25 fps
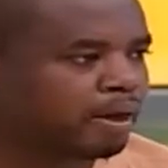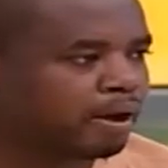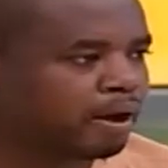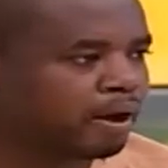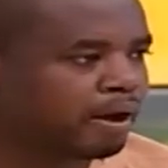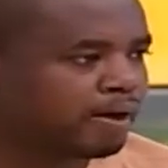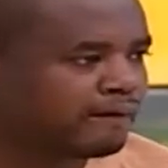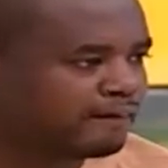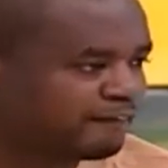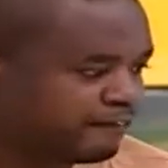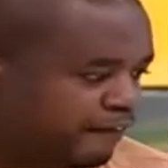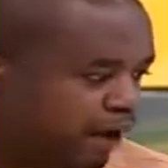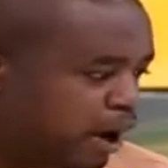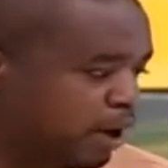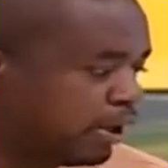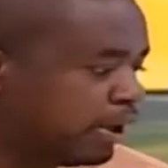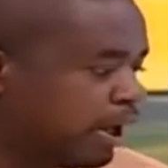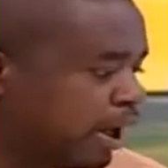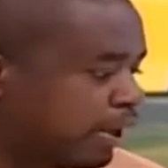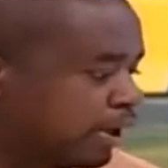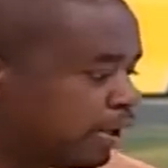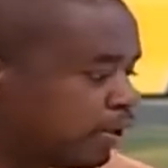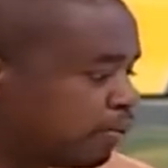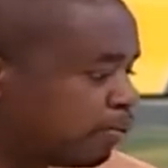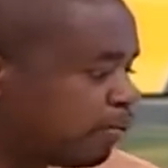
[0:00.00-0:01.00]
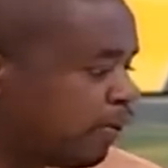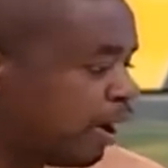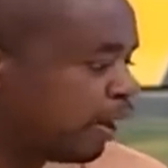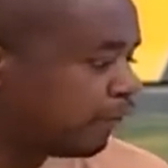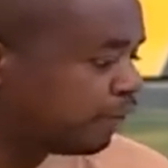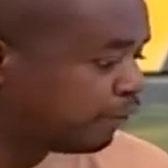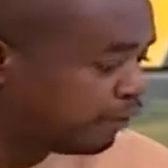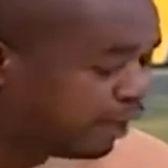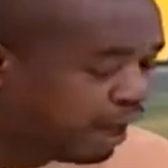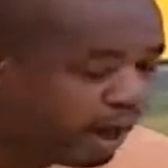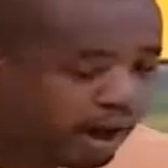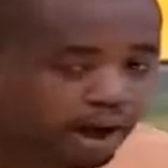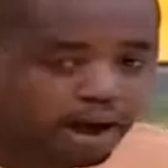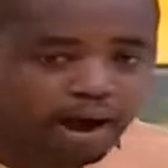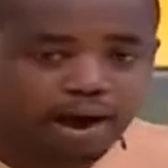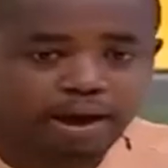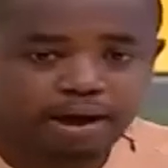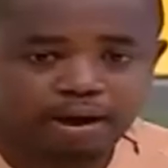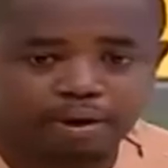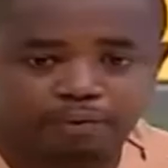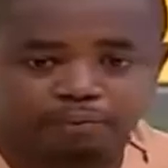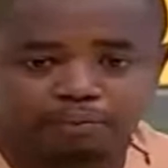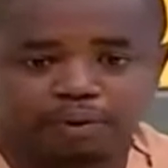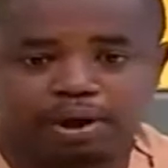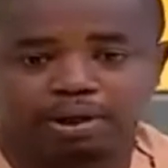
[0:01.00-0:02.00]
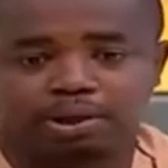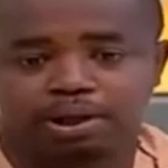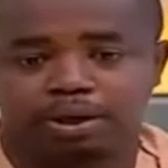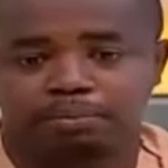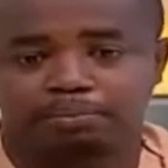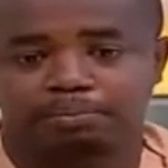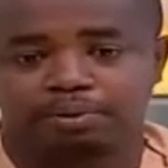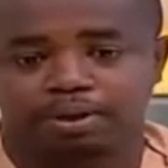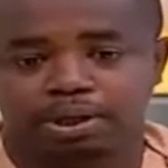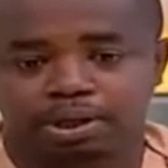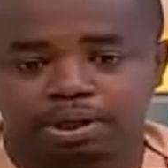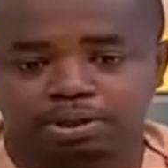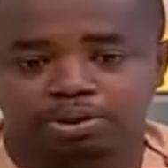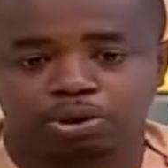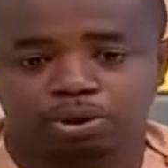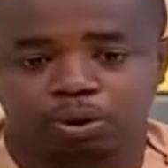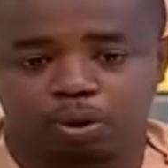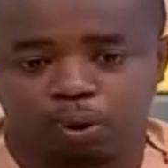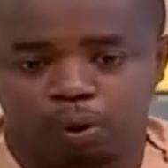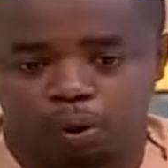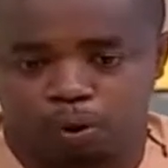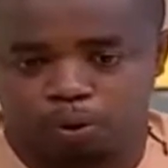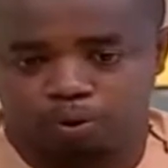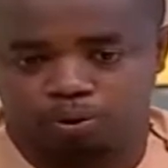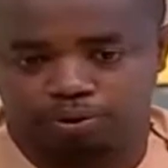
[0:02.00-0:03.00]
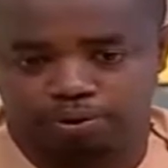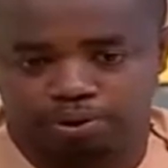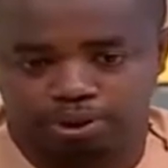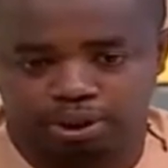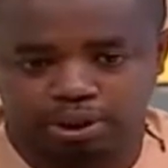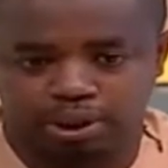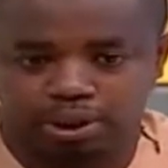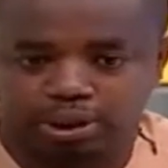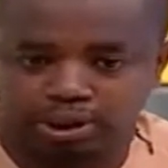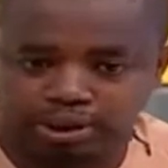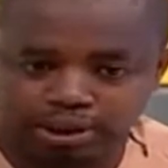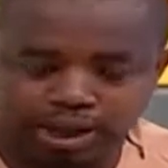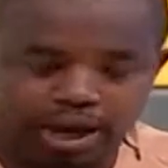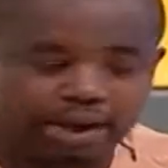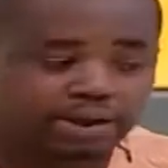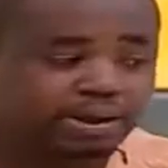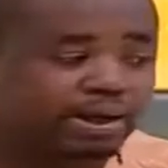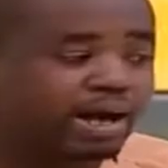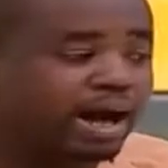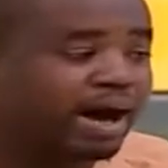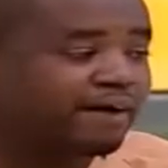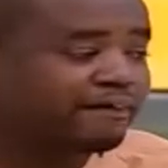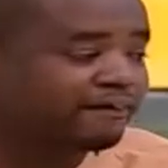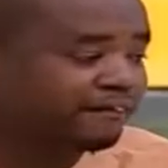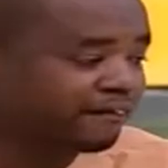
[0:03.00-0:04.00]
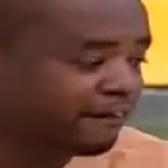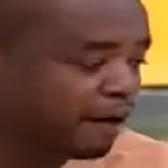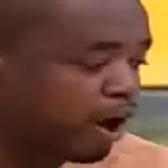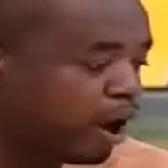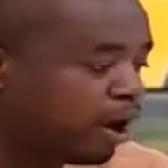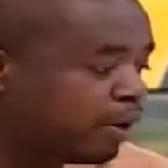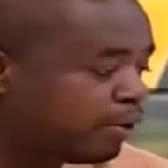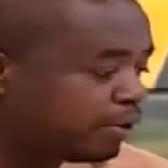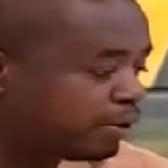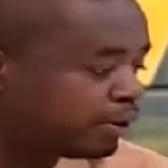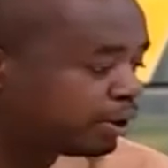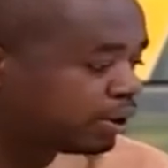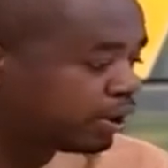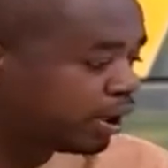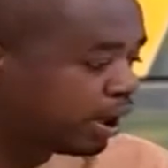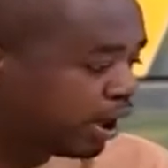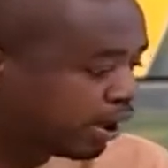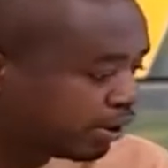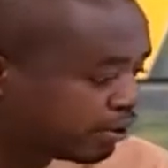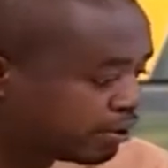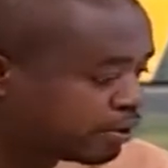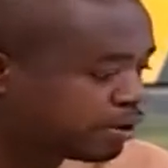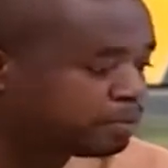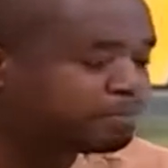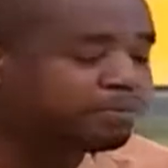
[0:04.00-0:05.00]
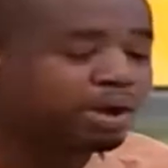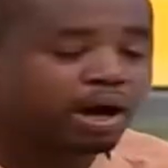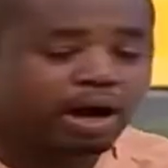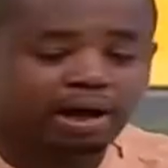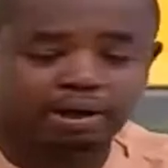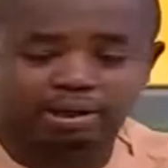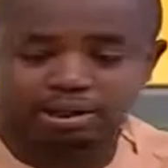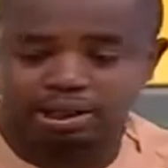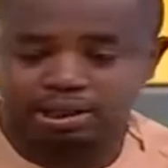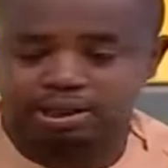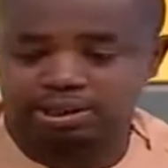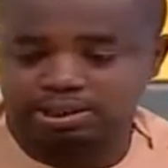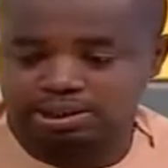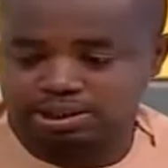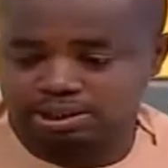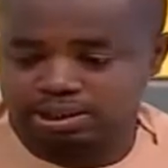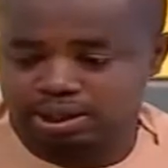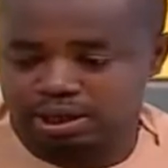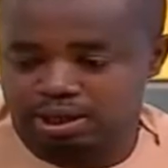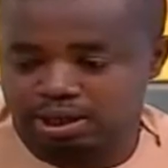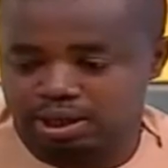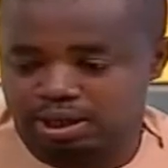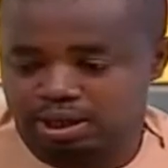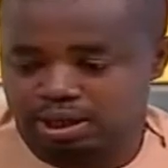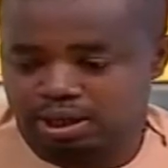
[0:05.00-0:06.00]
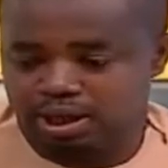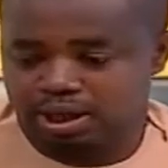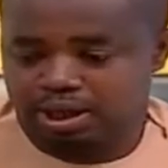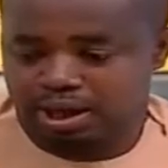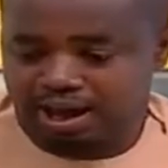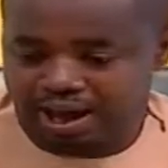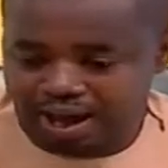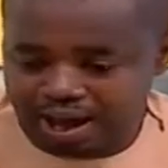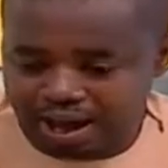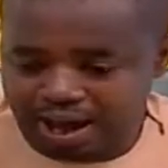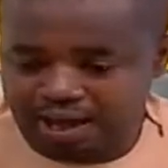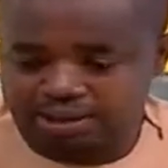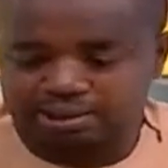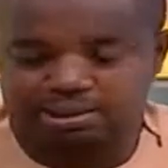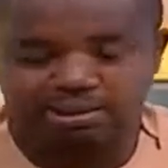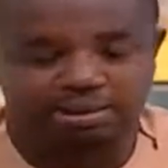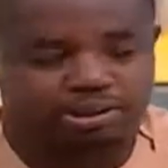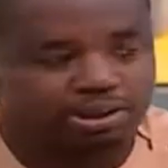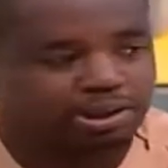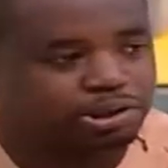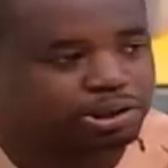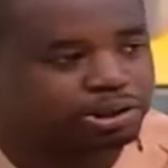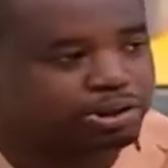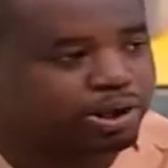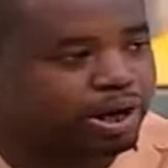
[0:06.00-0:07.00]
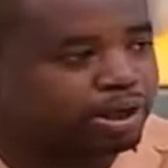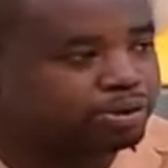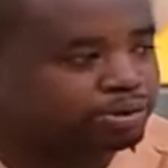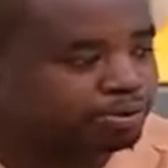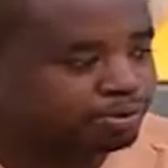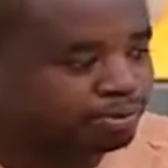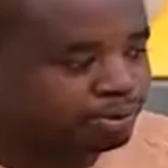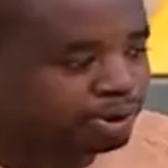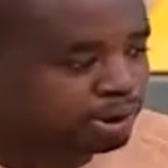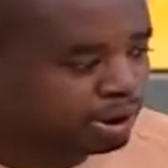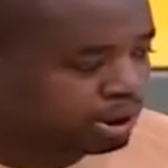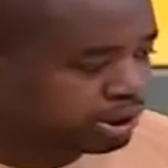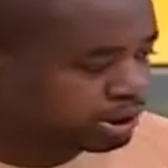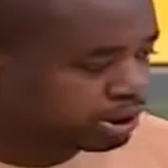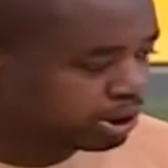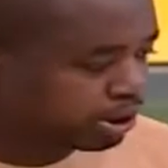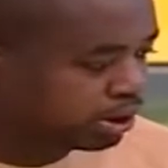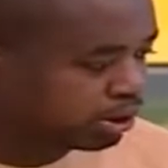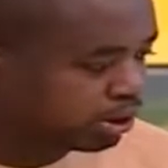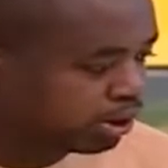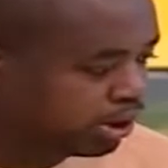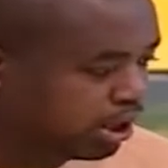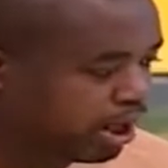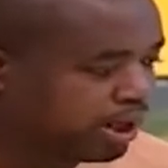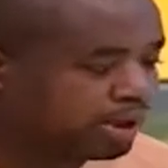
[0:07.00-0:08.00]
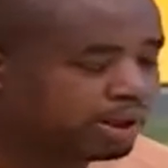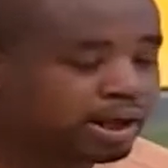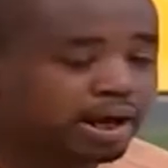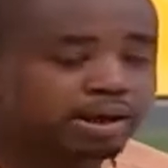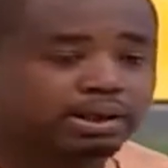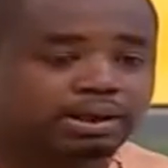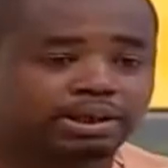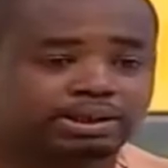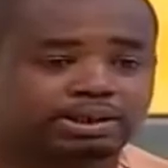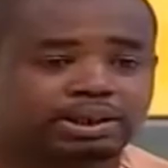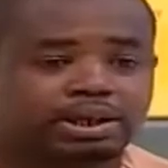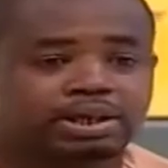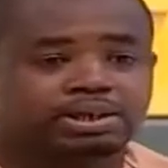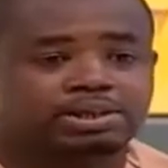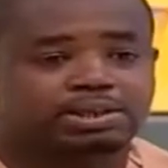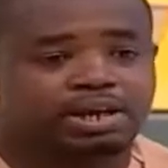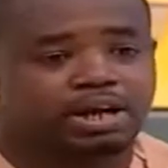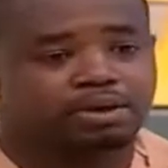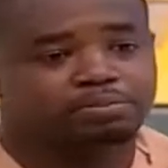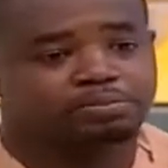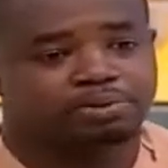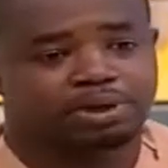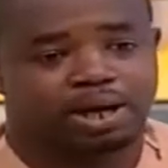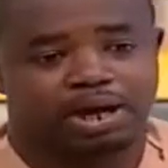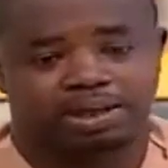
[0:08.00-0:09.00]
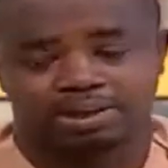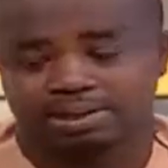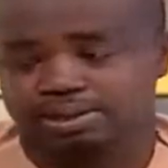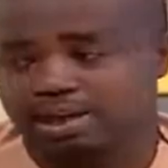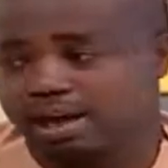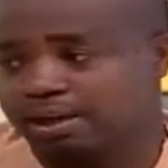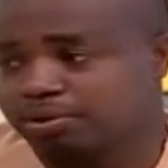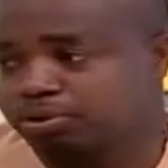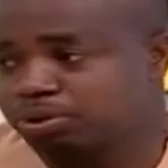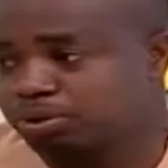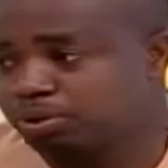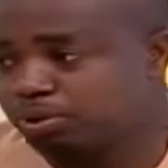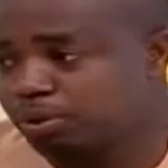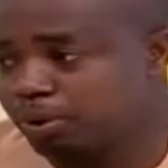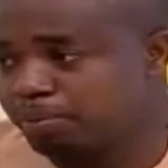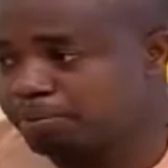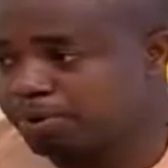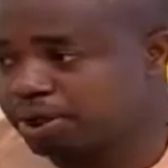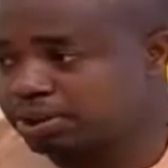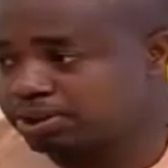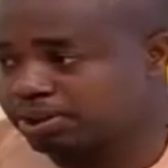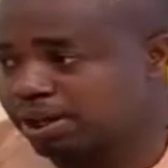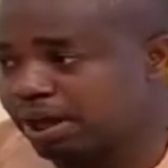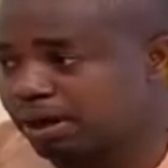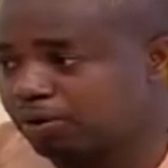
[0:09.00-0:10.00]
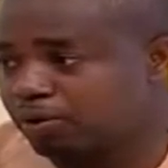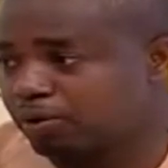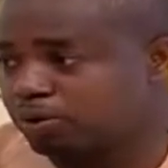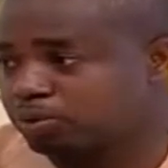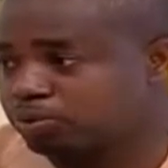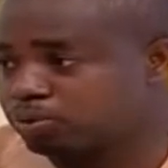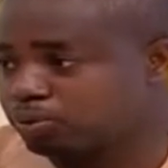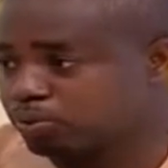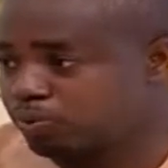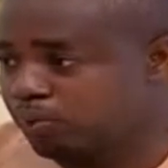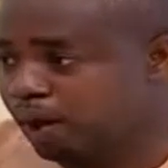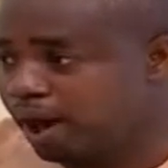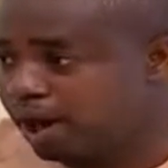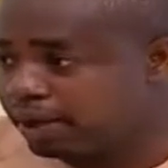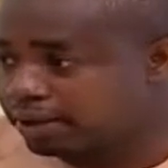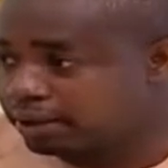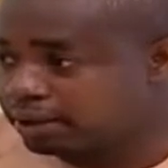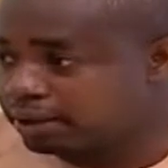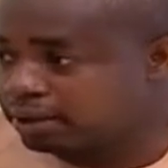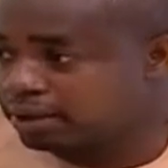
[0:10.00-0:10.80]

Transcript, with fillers: Finally, we're there when the police called that they have filed a criminal case at the general jurisdiction and that the case has been assigned to commercial court one.